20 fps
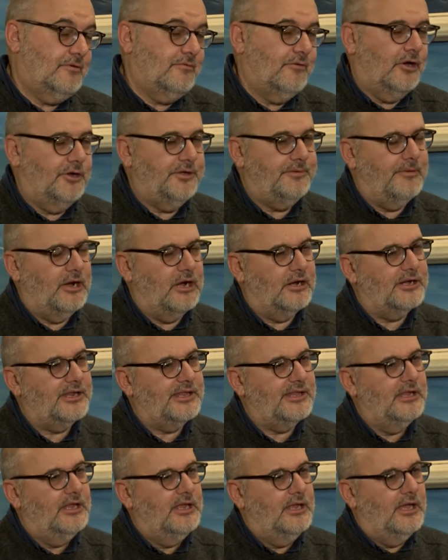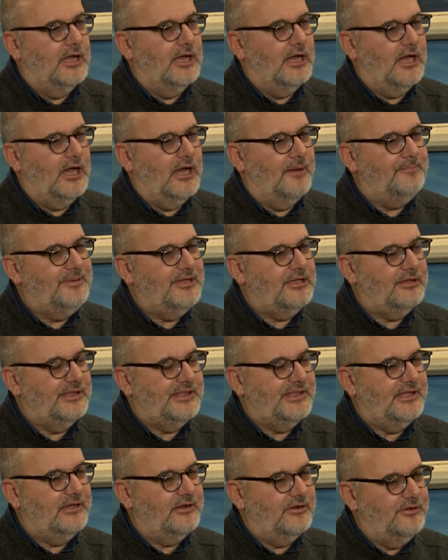quote marks
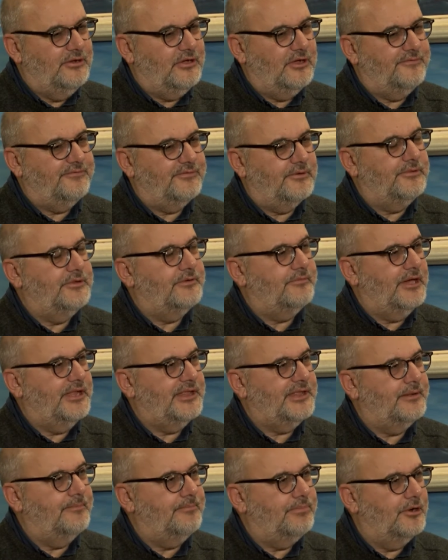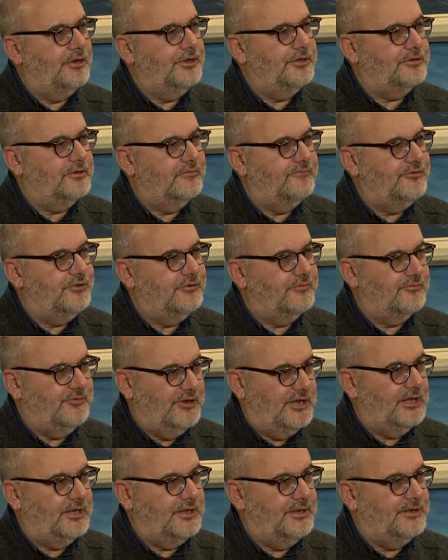because they are not, from the Western point of view,
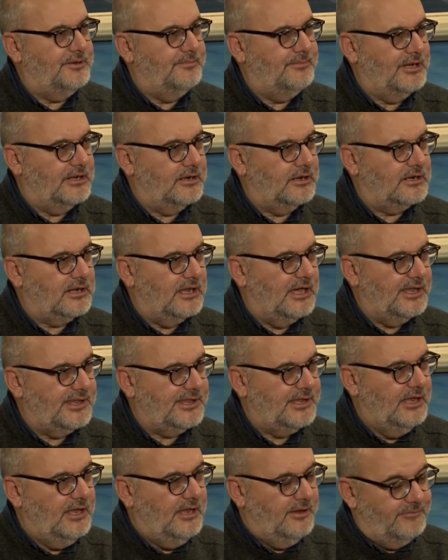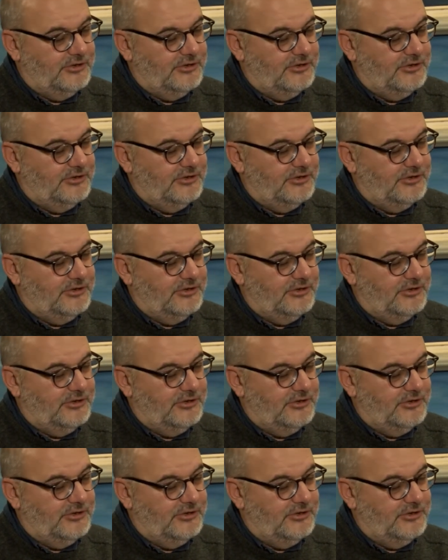really the middle class.